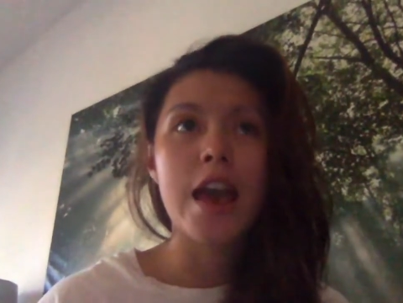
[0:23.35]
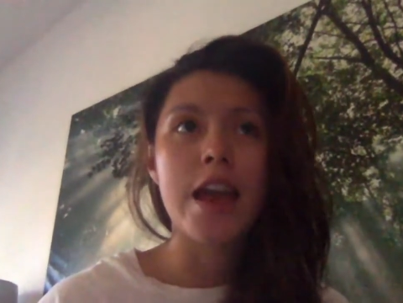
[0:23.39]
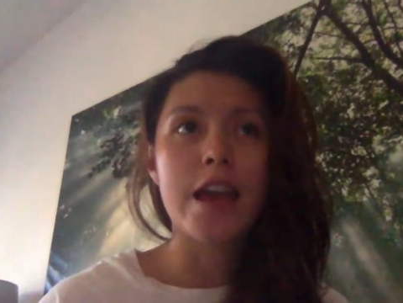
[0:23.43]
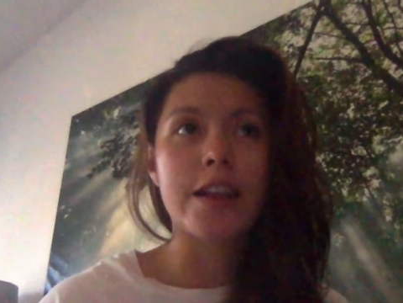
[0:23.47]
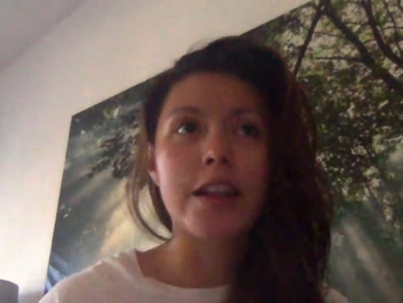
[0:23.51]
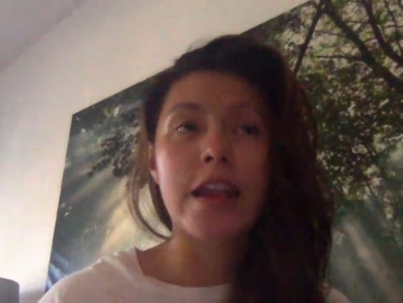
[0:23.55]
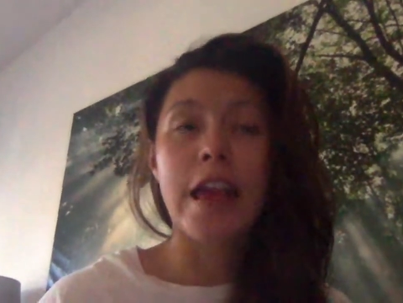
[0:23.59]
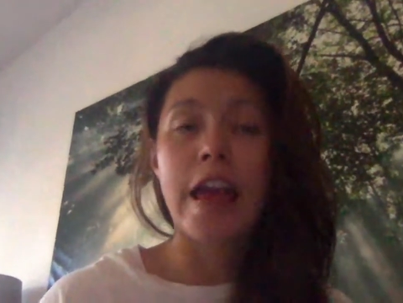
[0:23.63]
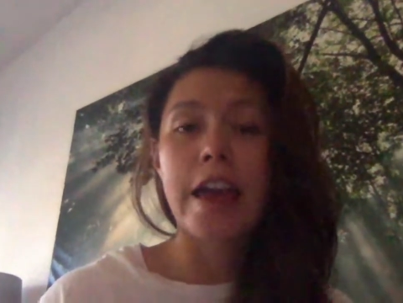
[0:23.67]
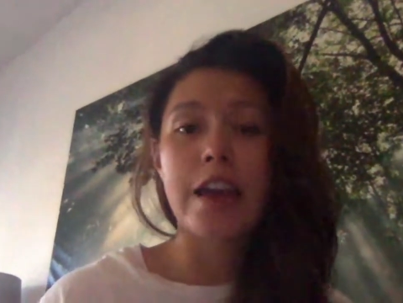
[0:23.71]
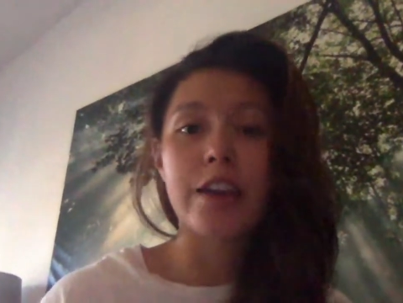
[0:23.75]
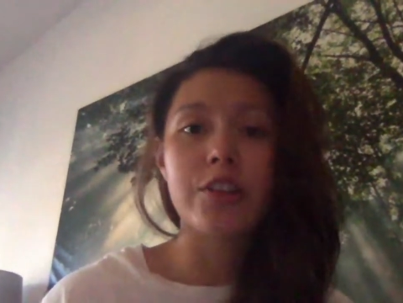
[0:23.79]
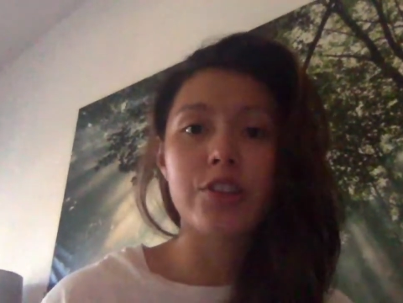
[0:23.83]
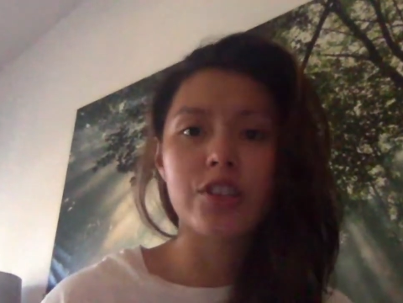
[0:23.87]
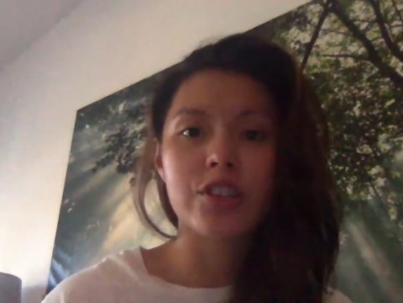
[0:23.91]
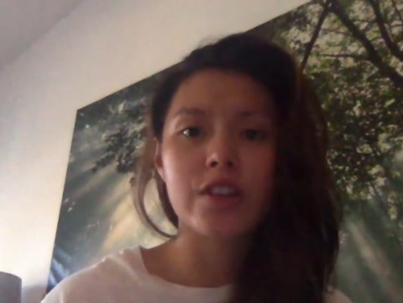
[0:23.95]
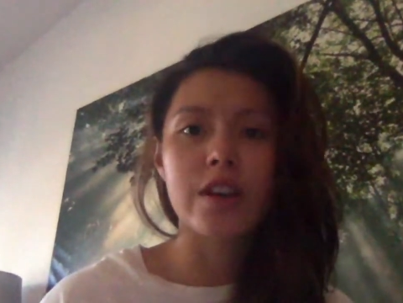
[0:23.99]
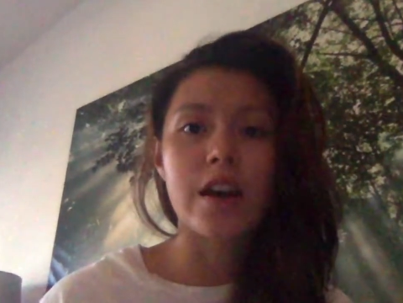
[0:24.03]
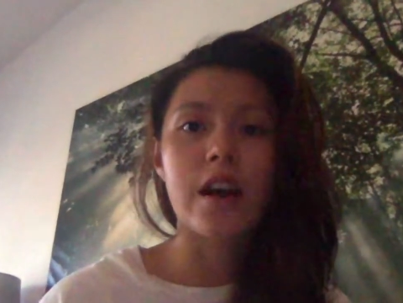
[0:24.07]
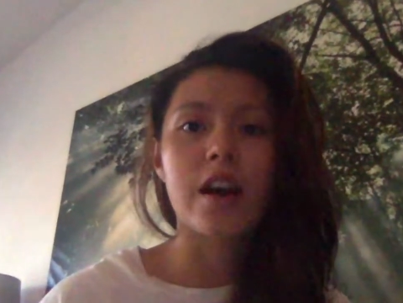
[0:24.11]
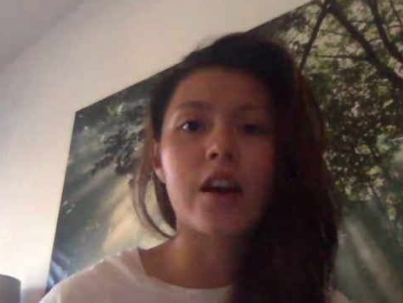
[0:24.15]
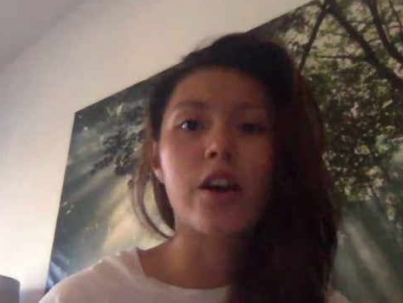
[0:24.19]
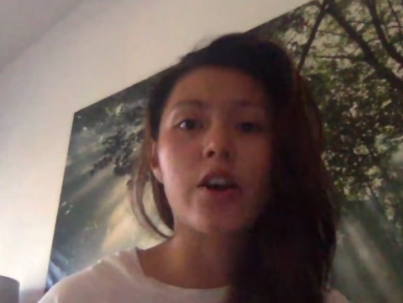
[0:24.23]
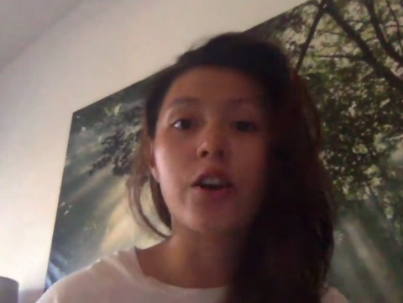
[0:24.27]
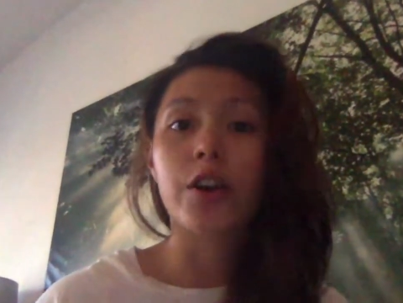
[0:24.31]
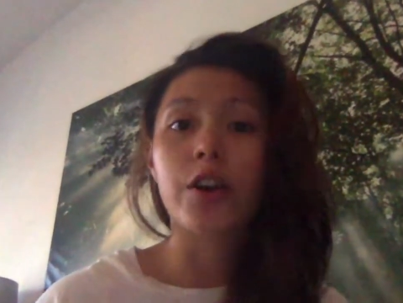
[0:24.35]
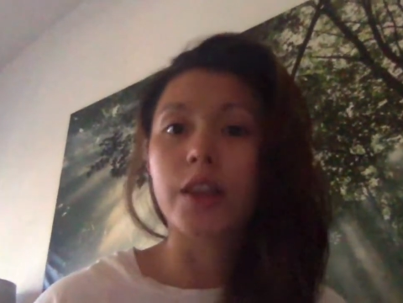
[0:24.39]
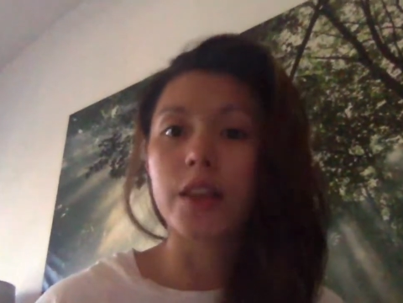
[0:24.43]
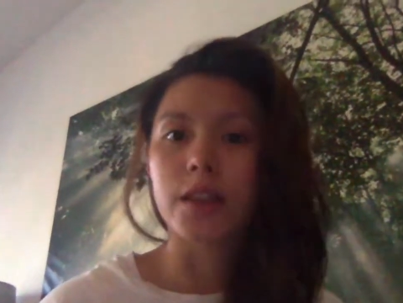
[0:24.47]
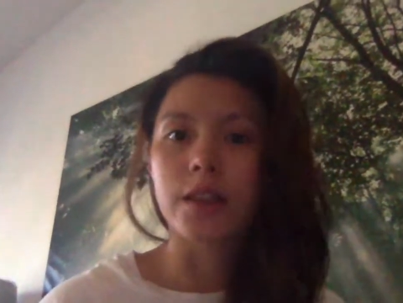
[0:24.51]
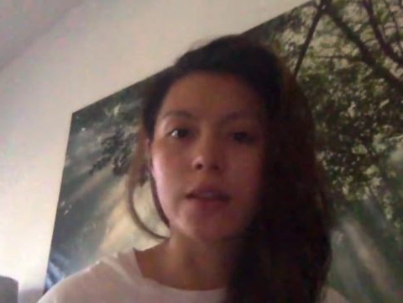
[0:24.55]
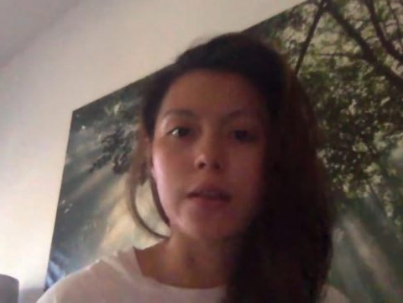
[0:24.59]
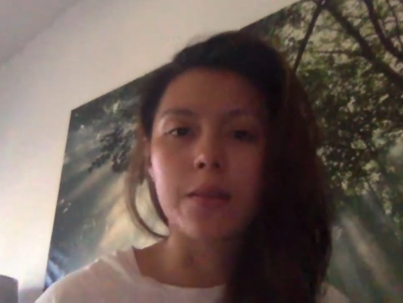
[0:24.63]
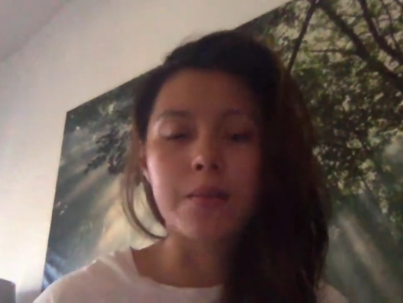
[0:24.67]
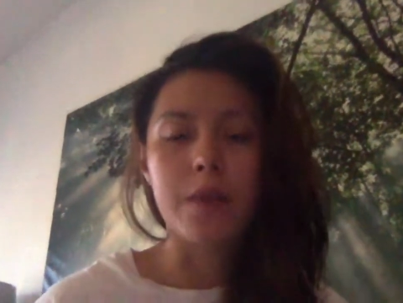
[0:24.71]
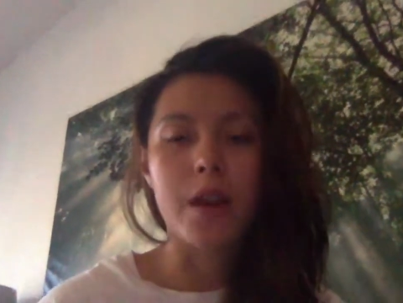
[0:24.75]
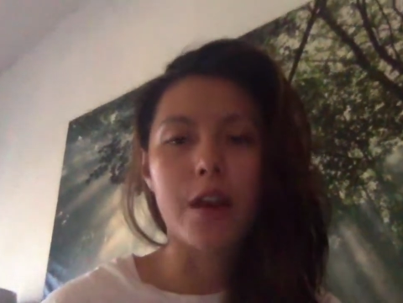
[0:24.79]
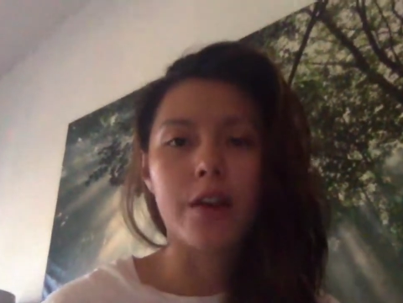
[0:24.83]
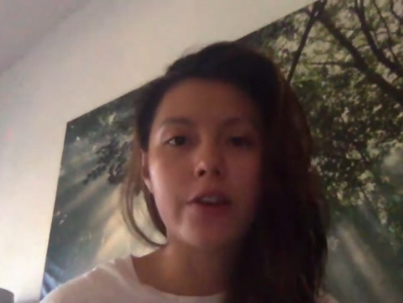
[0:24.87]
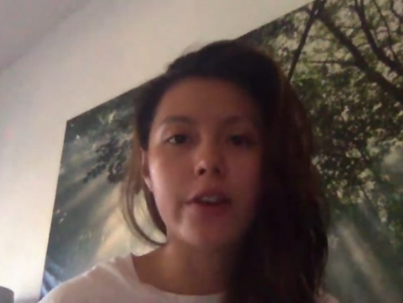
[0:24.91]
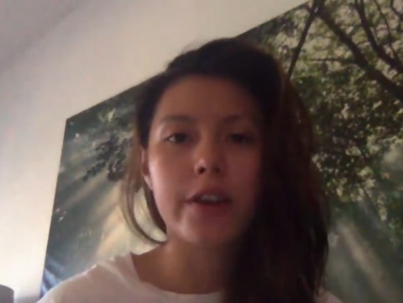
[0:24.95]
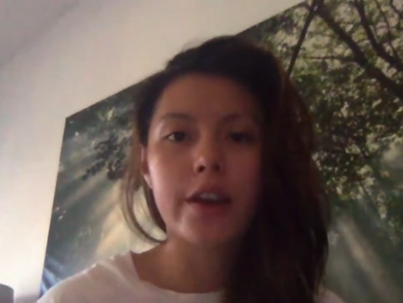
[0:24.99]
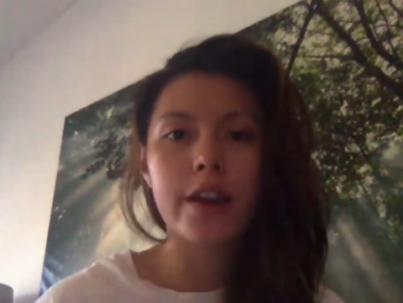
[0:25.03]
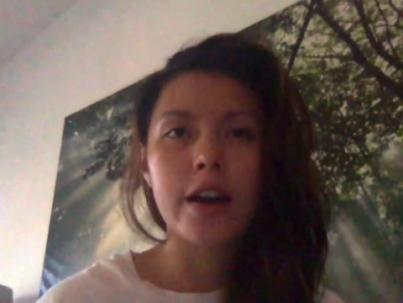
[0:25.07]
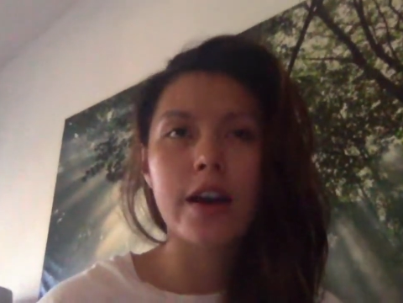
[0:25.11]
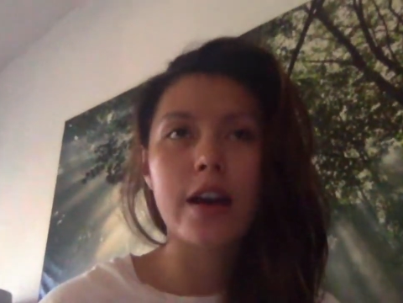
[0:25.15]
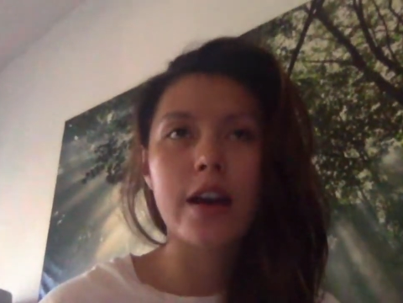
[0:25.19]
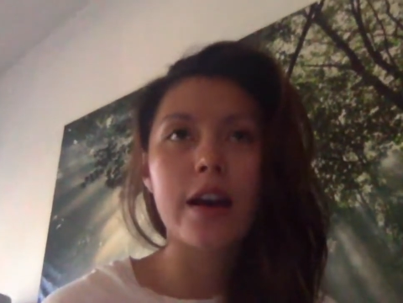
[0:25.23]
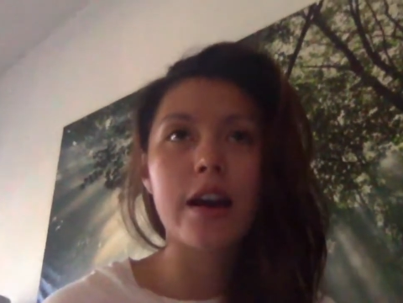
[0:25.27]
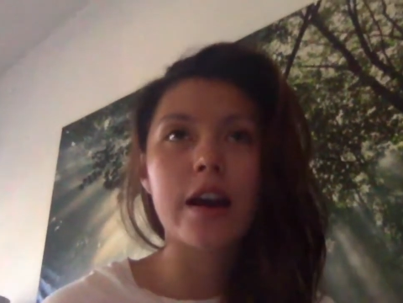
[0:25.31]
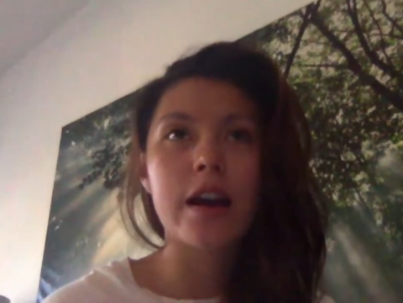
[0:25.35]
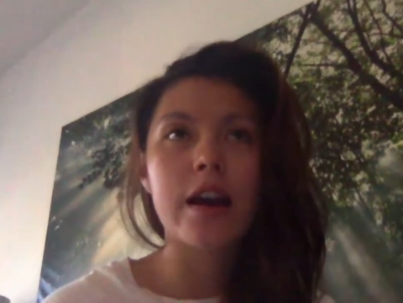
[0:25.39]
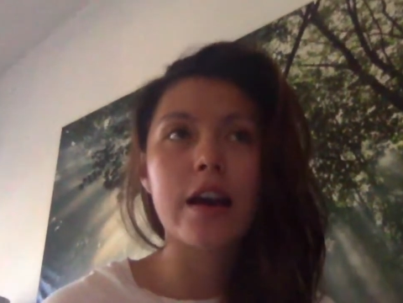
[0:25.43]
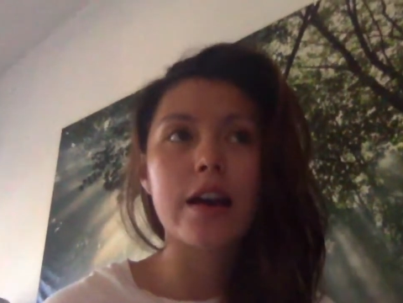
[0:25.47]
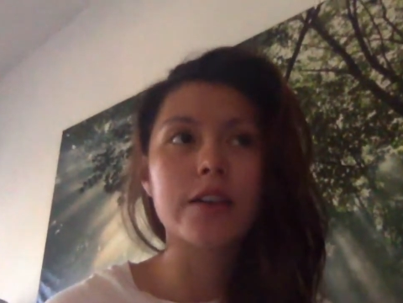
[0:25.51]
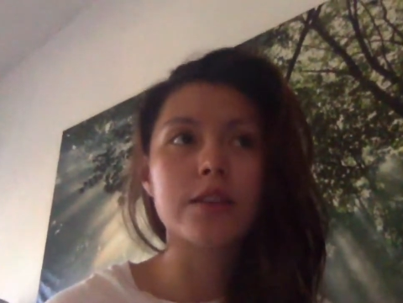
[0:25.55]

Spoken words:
in Asia or in America,